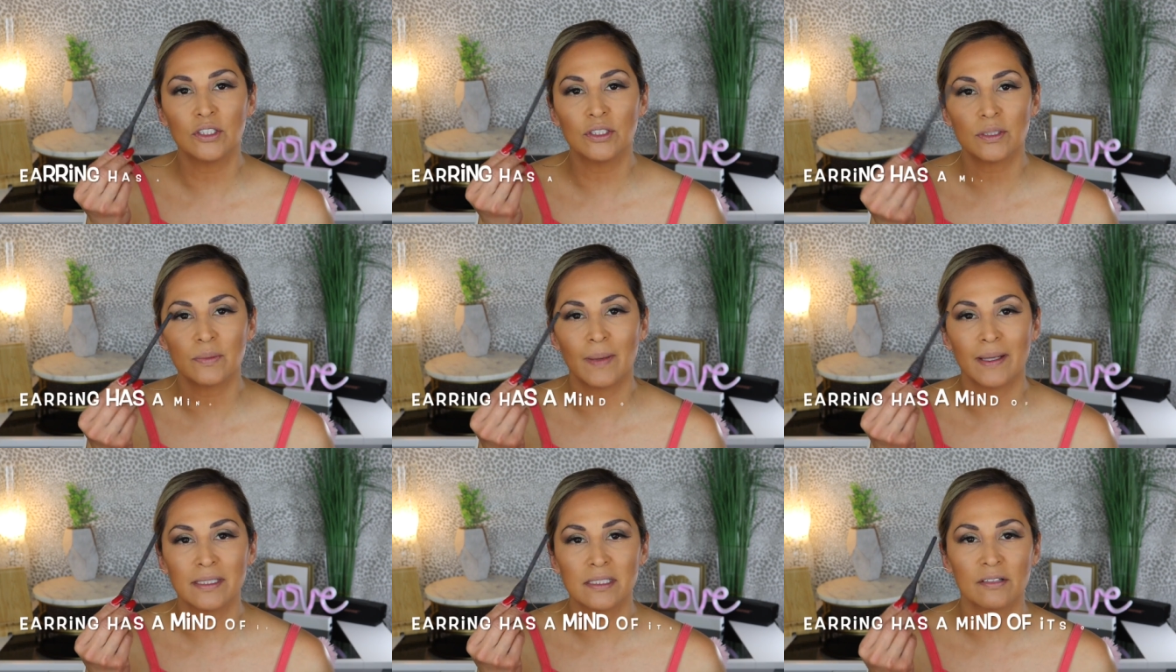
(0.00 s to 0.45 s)

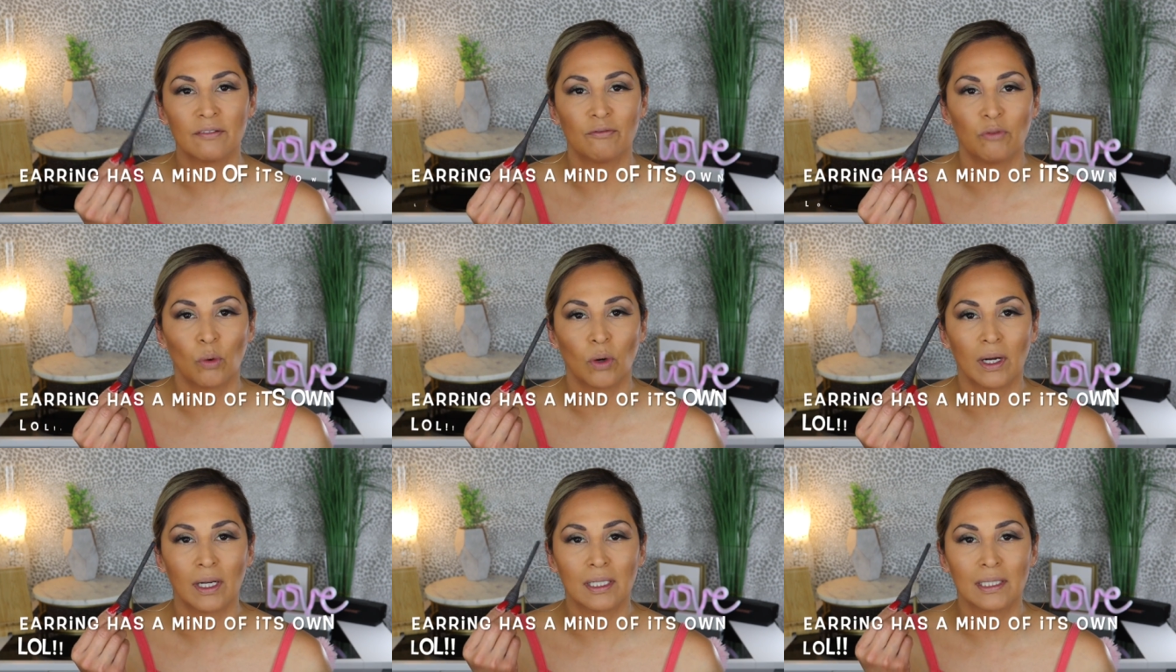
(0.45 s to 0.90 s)
use my
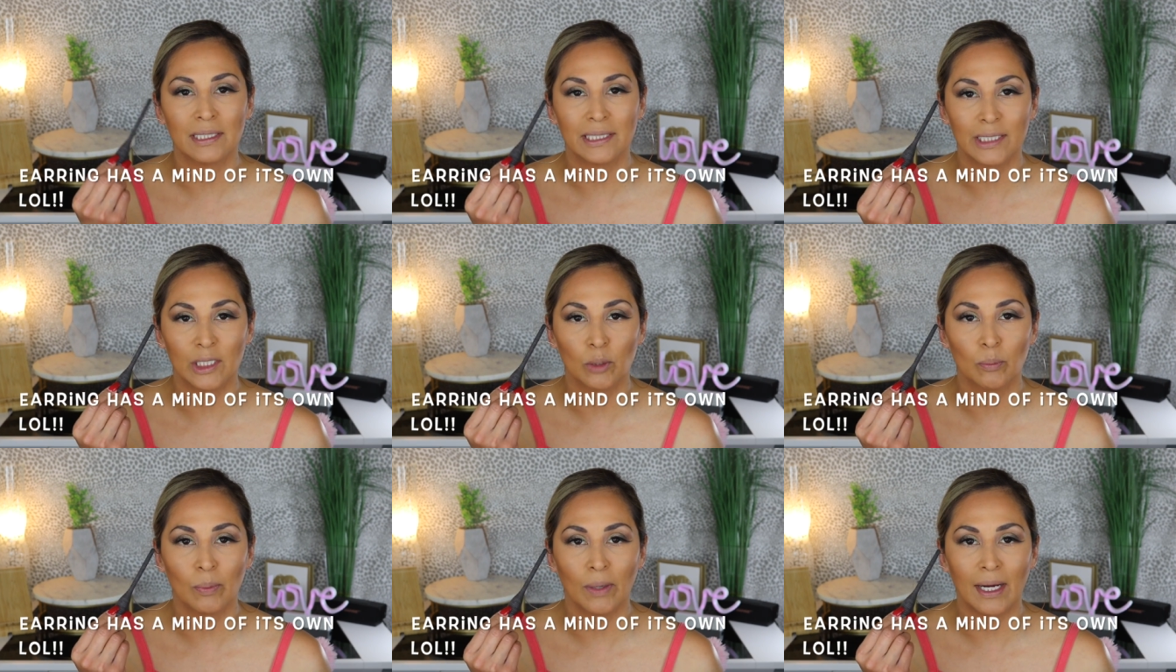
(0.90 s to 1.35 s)
Sephora
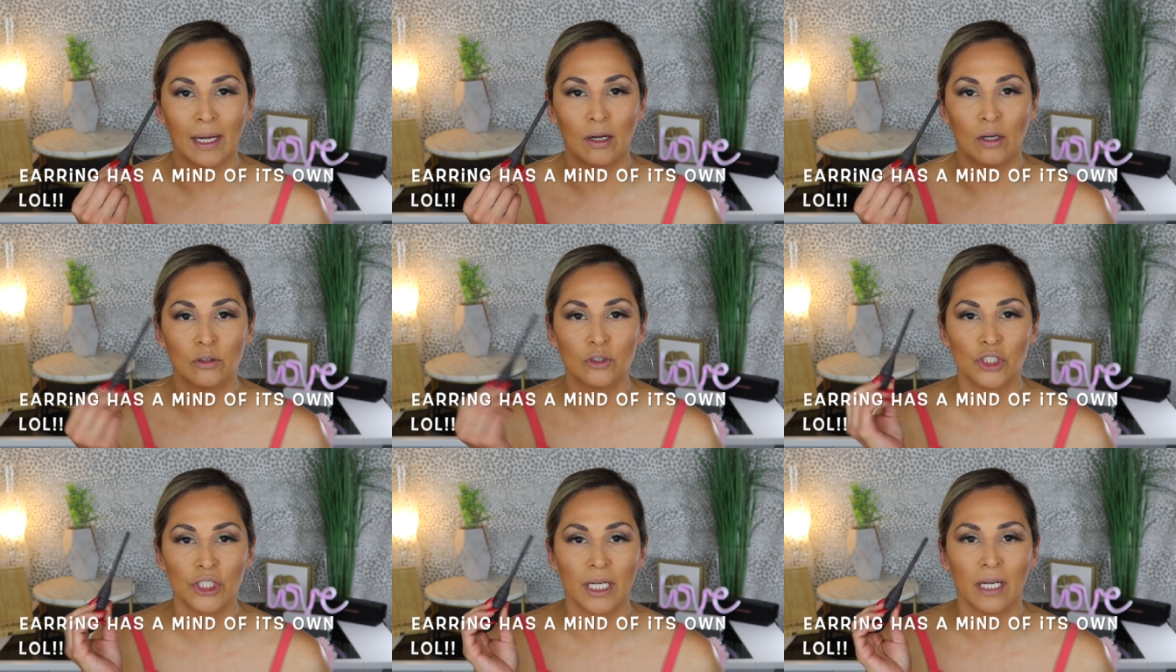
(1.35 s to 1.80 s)
Clear
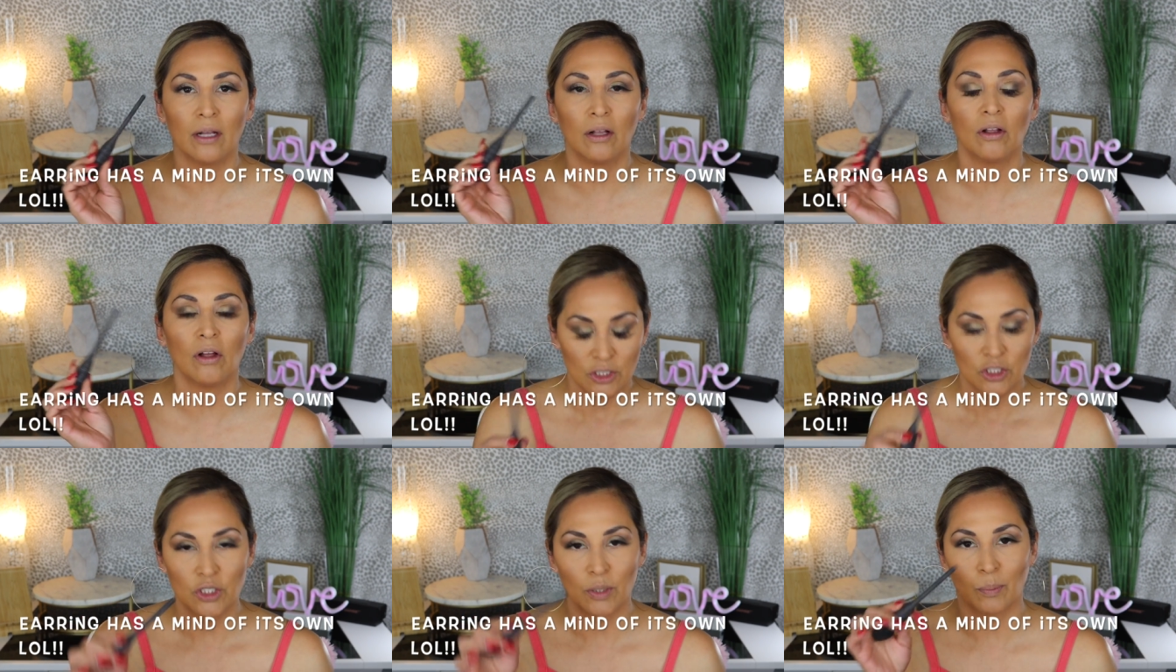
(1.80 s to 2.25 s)
Brow
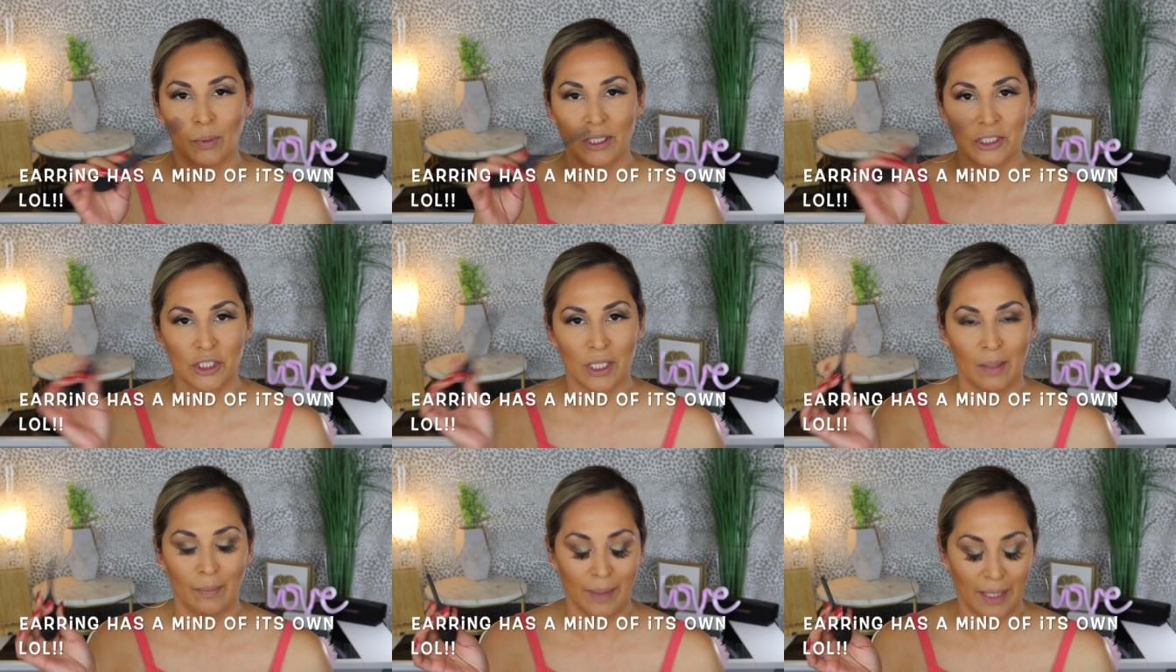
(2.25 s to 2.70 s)
Gel to
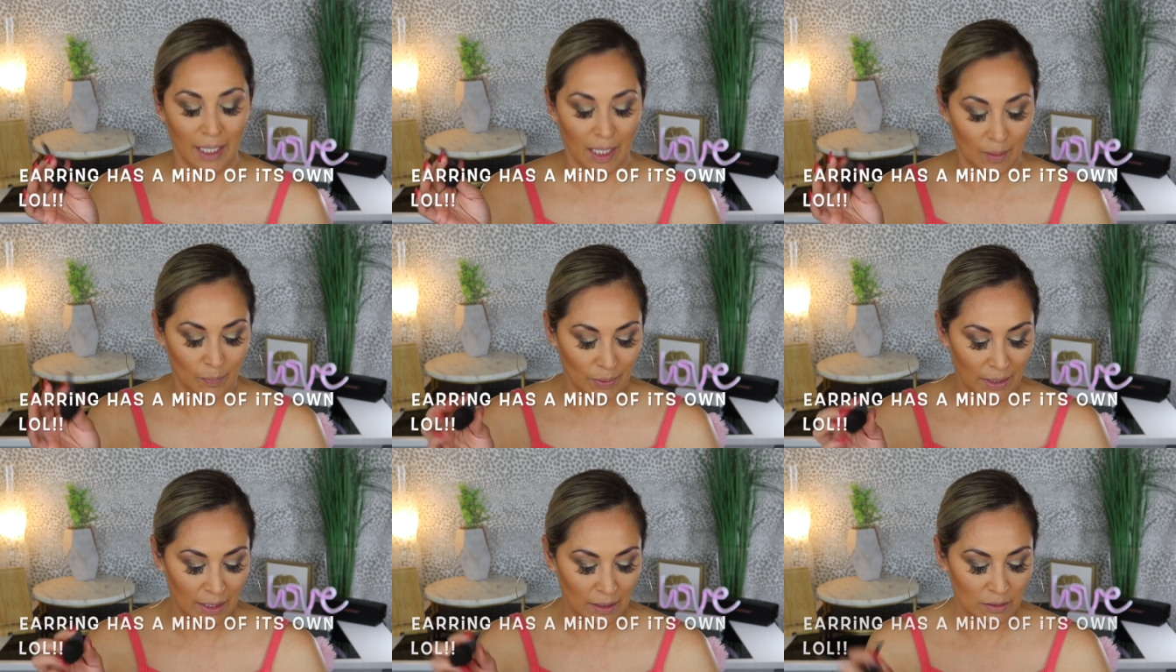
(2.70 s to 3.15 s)
brush out my
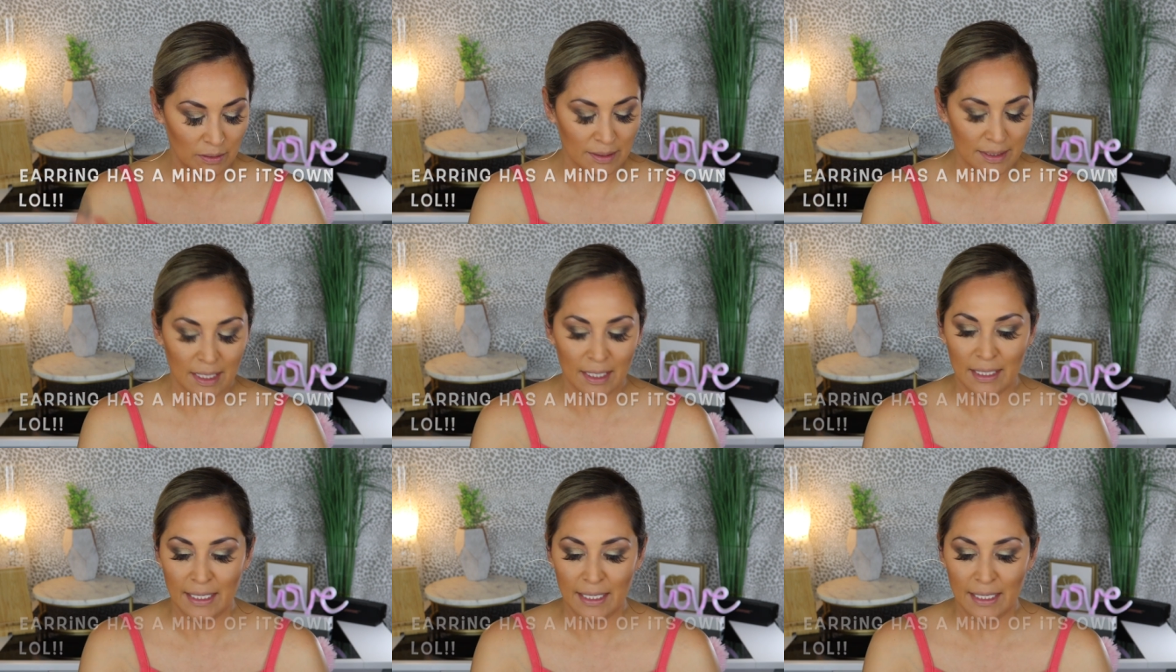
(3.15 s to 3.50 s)
eyebrows.